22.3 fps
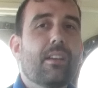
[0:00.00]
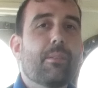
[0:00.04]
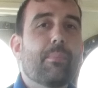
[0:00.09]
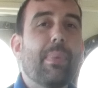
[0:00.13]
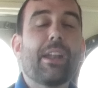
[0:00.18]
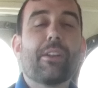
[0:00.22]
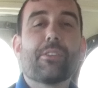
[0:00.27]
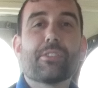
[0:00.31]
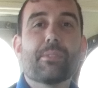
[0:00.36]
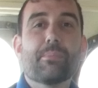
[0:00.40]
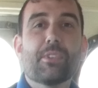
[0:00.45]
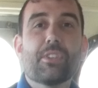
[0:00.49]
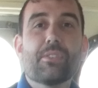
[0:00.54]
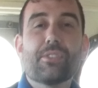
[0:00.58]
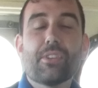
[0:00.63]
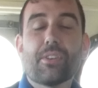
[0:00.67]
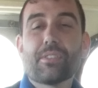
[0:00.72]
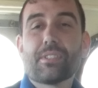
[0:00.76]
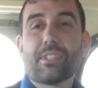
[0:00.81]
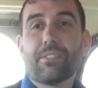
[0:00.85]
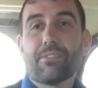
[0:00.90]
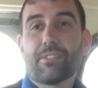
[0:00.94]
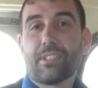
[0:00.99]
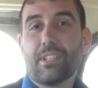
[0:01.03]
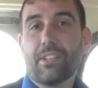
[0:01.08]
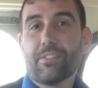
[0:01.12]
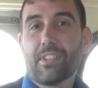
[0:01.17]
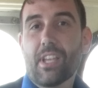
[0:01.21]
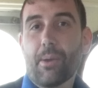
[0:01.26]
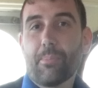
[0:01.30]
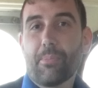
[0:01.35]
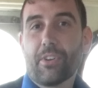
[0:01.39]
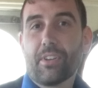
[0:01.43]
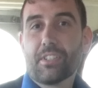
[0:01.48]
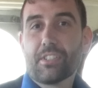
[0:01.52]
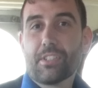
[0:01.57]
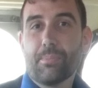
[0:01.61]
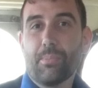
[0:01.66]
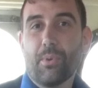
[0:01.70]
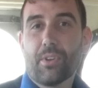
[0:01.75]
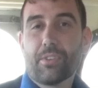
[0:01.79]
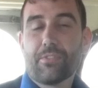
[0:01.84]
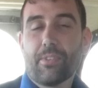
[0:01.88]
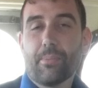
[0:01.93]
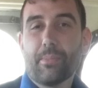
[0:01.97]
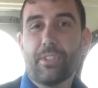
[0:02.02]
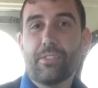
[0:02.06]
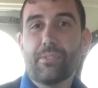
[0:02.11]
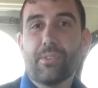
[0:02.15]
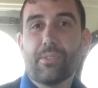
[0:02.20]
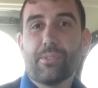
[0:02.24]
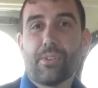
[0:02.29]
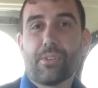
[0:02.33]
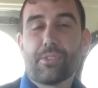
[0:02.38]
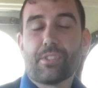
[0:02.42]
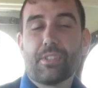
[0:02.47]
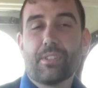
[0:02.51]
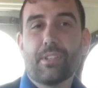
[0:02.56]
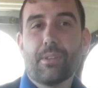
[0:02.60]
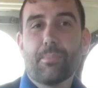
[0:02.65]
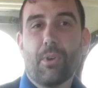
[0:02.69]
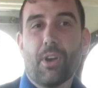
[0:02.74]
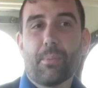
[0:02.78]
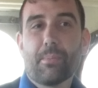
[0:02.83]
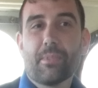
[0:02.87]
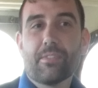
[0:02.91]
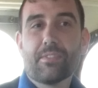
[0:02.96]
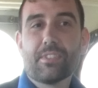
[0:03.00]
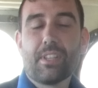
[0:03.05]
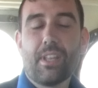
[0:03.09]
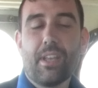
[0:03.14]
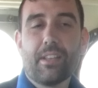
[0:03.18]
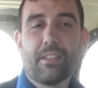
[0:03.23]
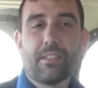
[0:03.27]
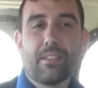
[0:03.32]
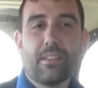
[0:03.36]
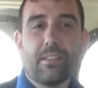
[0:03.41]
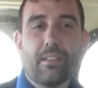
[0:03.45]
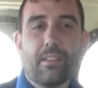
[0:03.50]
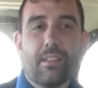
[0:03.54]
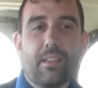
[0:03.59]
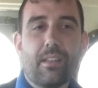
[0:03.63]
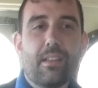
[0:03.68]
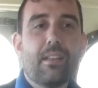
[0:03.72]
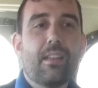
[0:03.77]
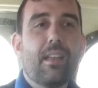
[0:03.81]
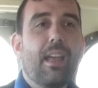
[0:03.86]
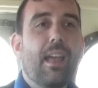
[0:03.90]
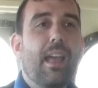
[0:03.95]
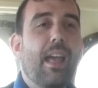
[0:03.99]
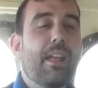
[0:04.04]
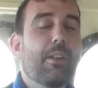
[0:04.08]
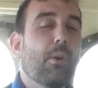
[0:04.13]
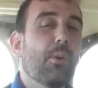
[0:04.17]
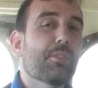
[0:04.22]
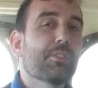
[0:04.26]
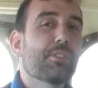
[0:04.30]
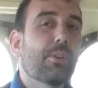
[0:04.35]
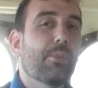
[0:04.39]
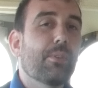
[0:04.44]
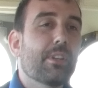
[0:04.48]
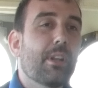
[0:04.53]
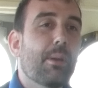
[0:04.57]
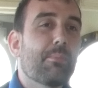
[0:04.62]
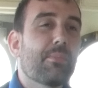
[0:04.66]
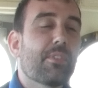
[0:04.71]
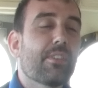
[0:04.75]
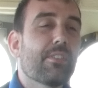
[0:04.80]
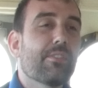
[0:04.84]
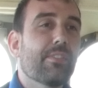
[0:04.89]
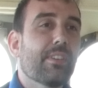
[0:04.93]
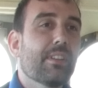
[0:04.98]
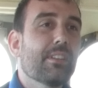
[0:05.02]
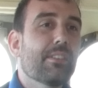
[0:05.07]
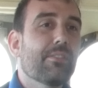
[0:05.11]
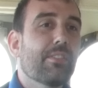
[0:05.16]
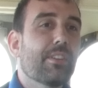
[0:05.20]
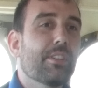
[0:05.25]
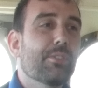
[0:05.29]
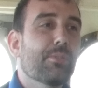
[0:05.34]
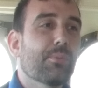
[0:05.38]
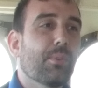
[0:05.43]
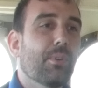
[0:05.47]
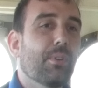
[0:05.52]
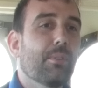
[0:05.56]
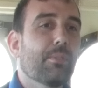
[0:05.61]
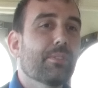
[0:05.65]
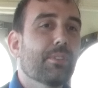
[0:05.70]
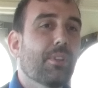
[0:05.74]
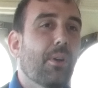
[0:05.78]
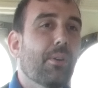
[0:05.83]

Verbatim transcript: Battleship New Jersey receives operating support from the New Jersey Department of State and also a number of individual